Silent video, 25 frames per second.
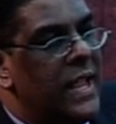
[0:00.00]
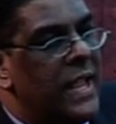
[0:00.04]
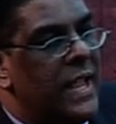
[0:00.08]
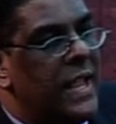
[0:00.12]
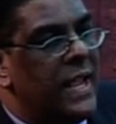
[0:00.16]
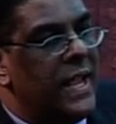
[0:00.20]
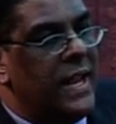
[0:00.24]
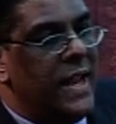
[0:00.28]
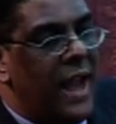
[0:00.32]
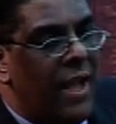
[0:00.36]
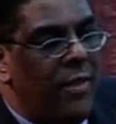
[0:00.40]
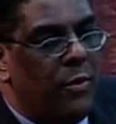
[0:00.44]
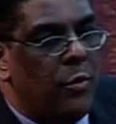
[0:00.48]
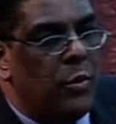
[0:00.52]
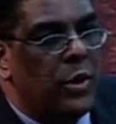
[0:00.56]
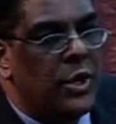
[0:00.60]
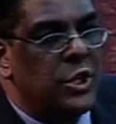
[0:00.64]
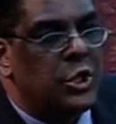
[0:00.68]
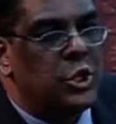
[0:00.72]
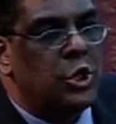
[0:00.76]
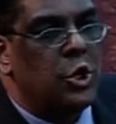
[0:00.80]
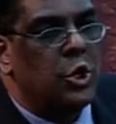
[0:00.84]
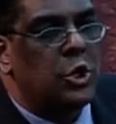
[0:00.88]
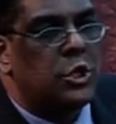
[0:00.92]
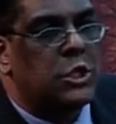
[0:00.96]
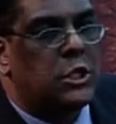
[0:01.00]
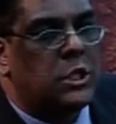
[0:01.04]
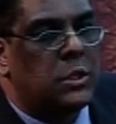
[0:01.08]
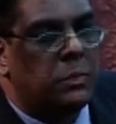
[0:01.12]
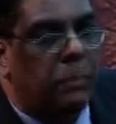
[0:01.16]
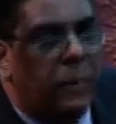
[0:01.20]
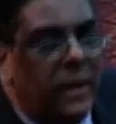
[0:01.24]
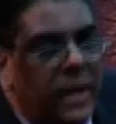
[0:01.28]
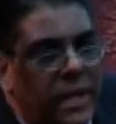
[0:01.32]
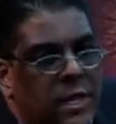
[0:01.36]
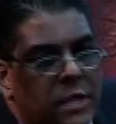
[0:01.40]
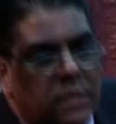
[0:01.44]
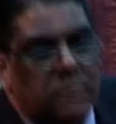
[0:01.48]
In other words, you're a
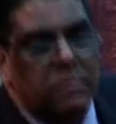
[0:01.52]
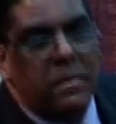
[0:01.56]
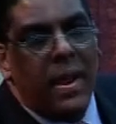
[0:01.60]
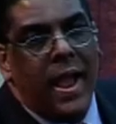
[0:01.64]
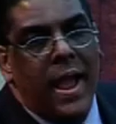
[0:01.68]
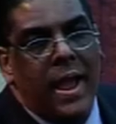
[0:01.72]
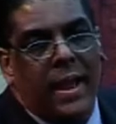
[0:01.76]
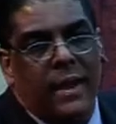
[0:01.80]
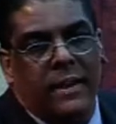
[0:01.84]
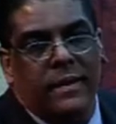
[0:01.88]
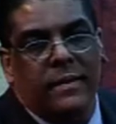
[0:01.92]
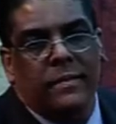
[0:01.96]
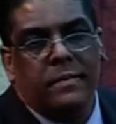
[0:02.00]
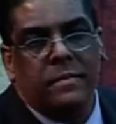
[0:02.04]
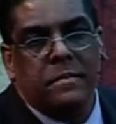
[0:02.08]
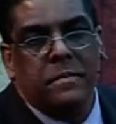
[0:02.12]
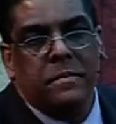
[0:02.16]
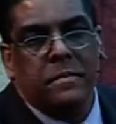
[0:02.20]
spirit man.